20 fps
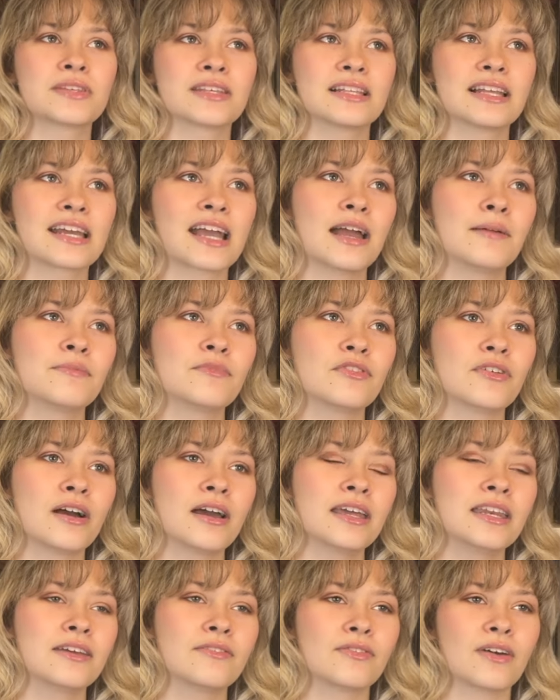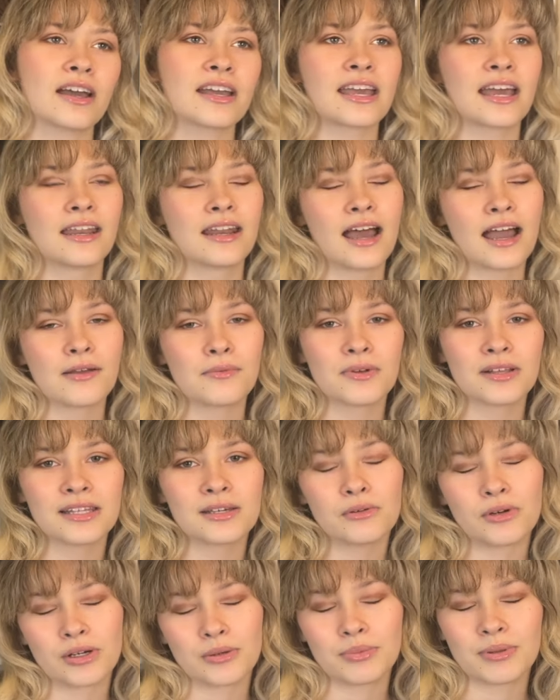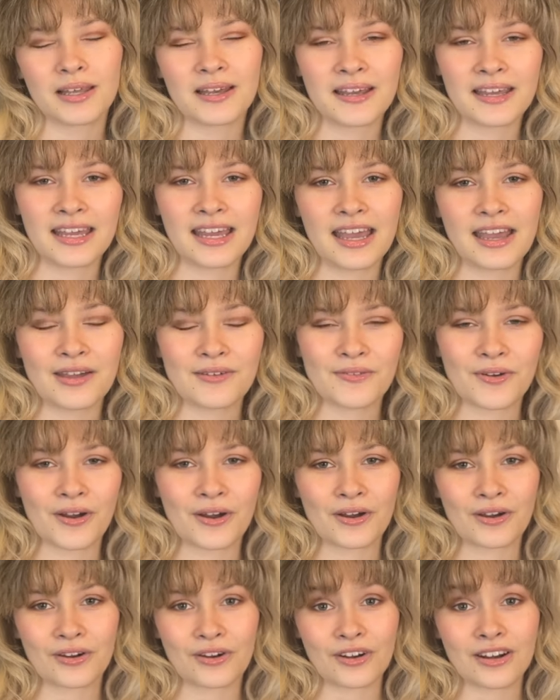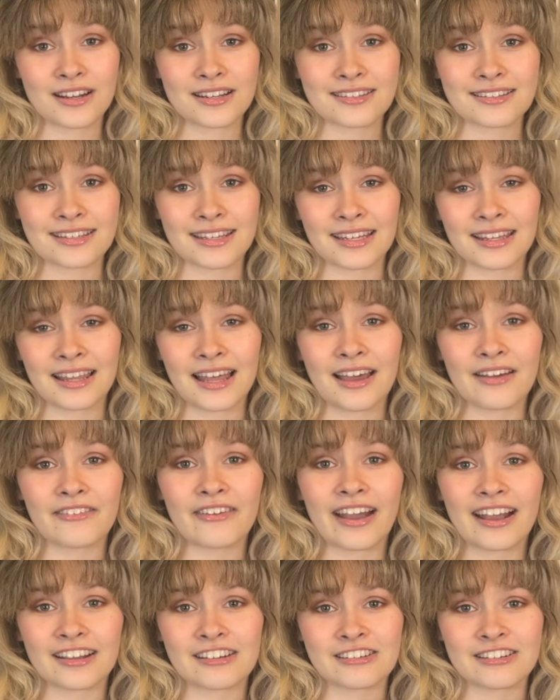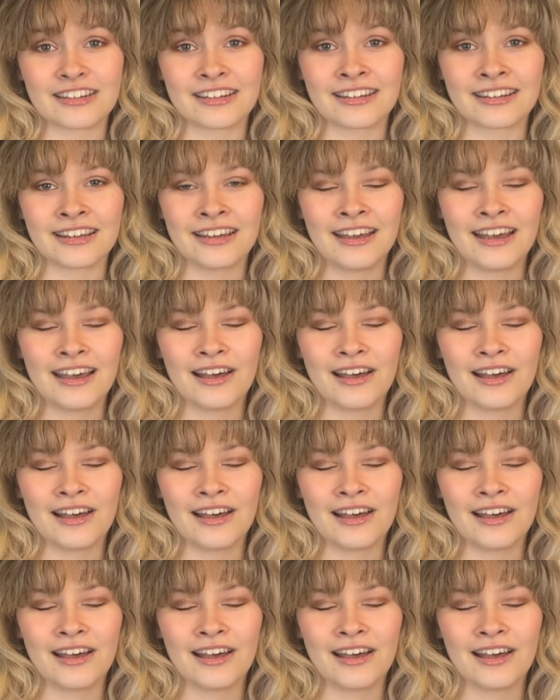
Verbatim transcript: Like, I'm fine if, again, I really want to play Avar Kriss in live action.